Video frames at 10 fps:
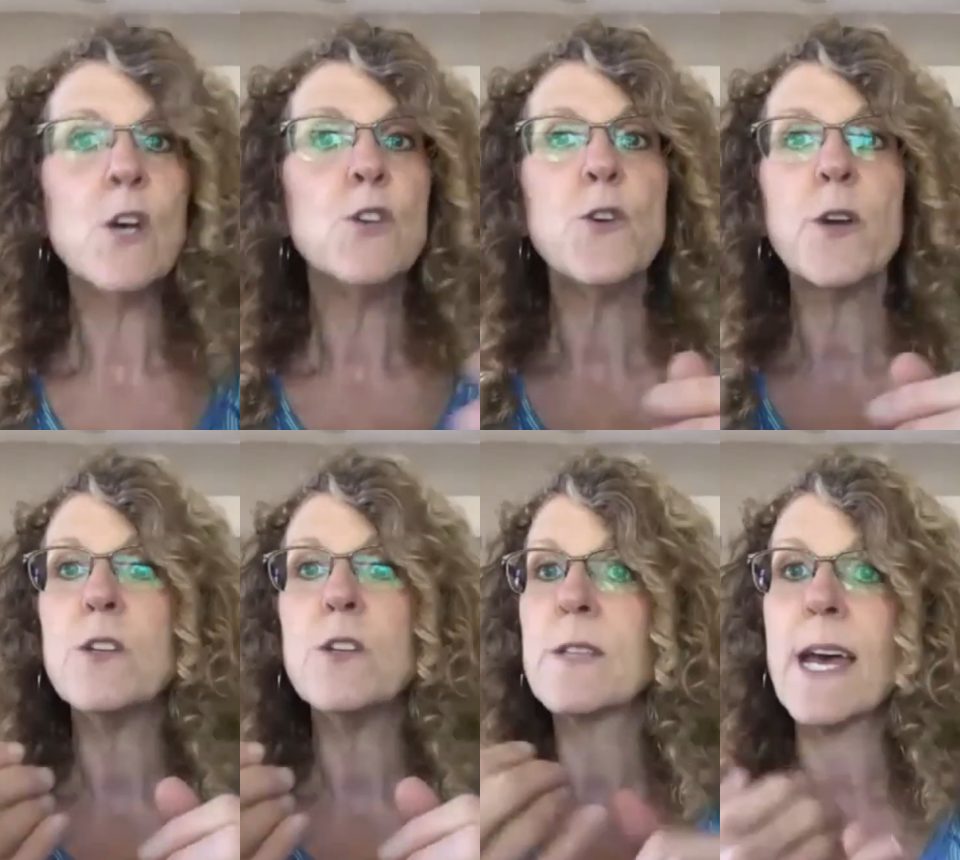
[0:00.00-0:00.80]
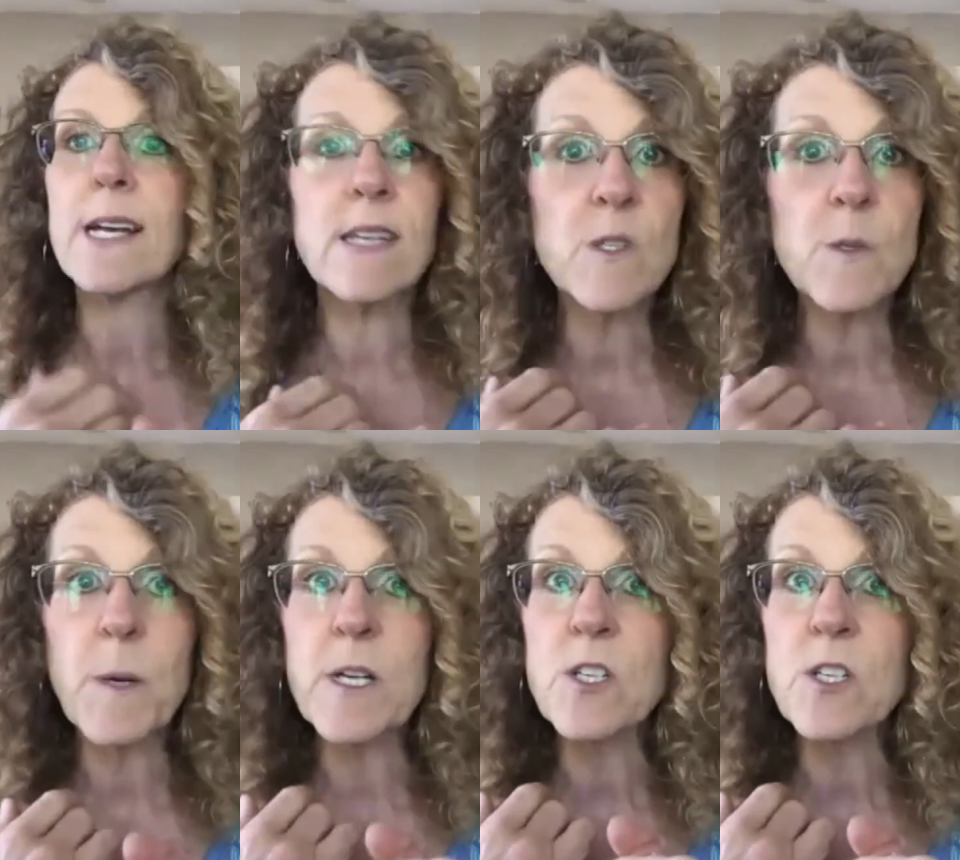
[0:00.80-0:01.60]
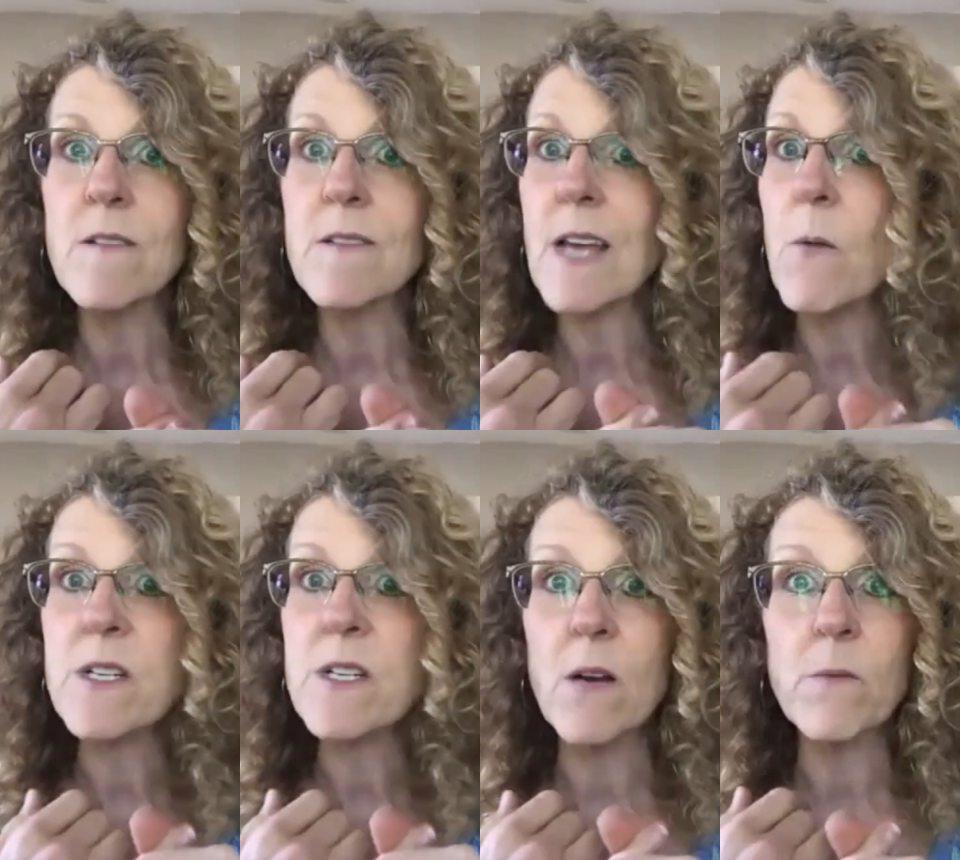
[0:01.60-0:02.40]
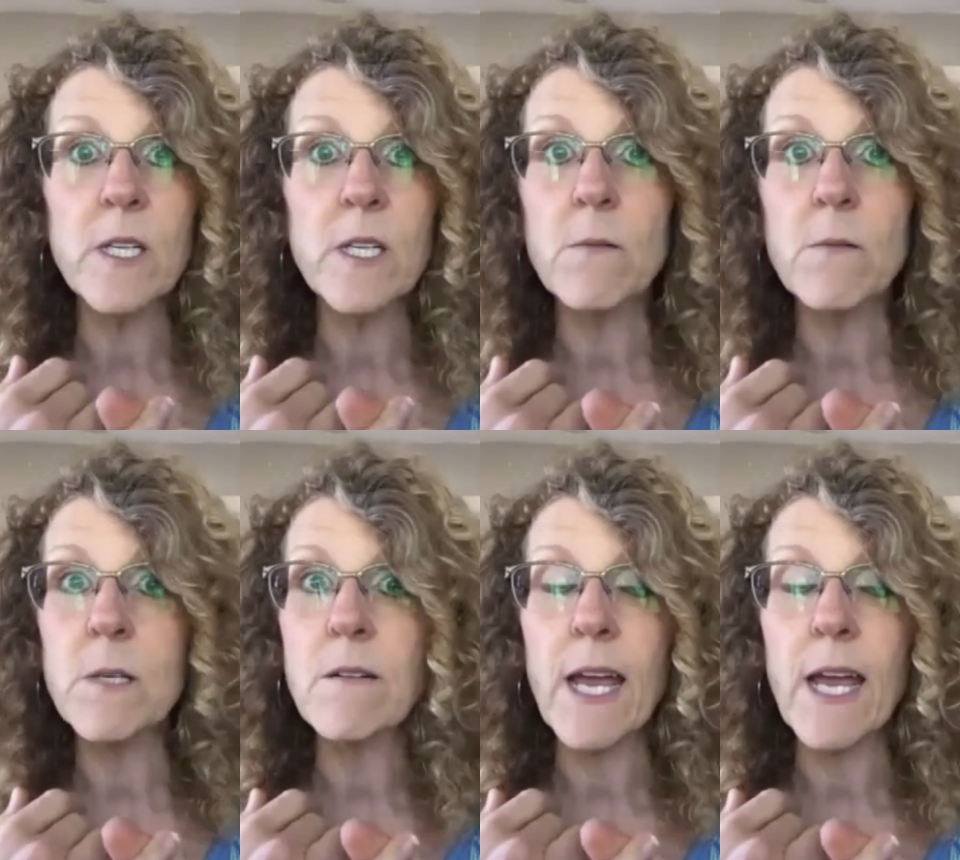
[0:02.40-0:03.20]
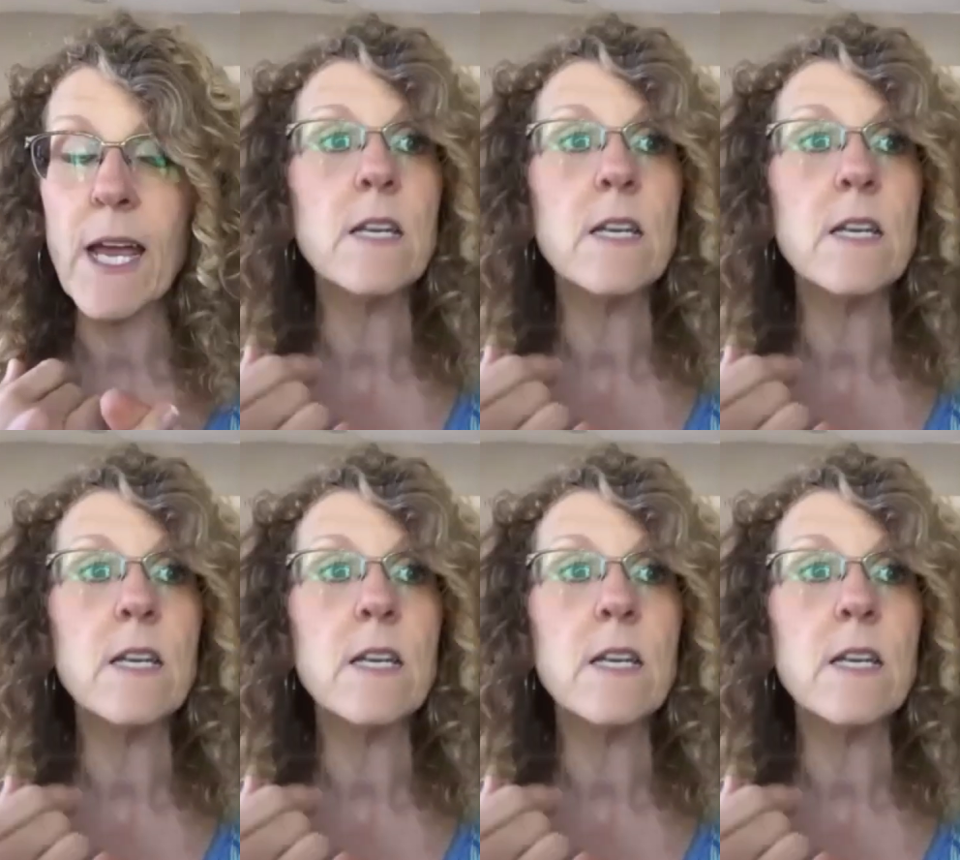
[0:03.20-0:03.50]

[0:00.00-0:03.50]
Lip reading: You can use an Excel spreadsheet. That works out really, really great.